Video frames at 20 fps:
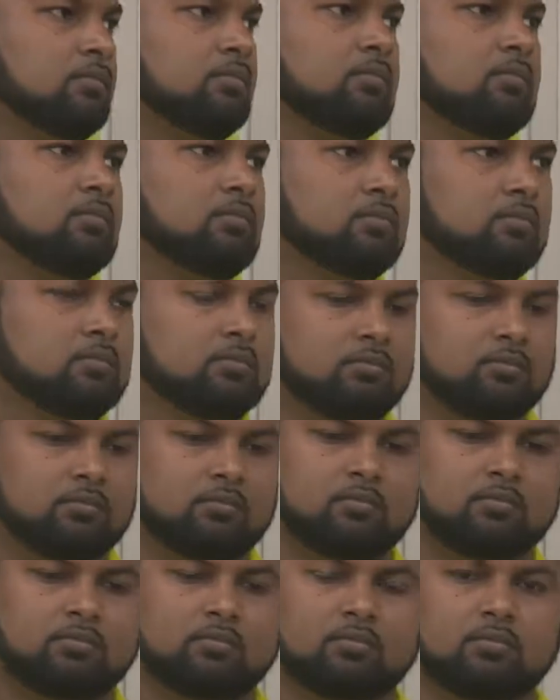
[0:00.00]

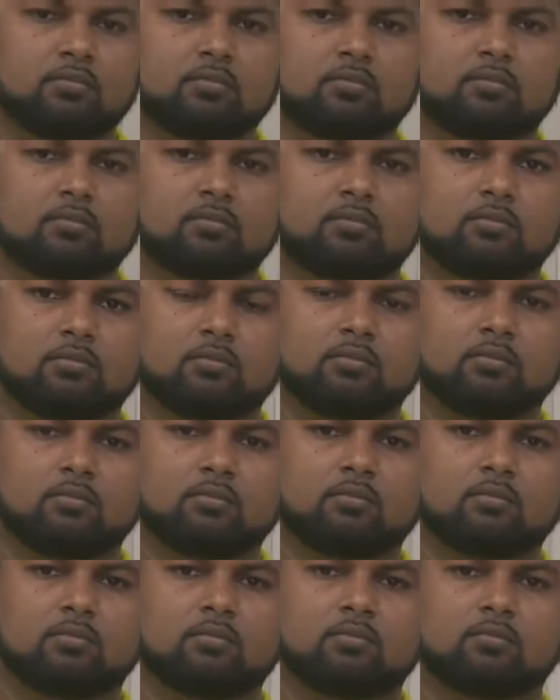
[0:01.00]

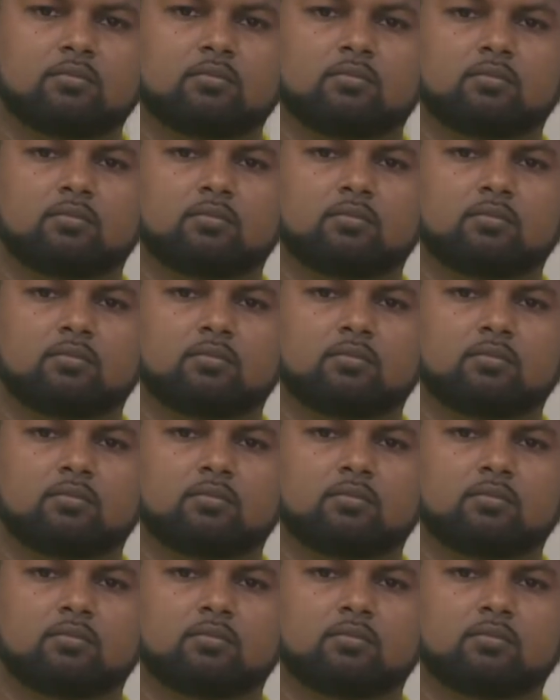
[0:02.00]
(silent)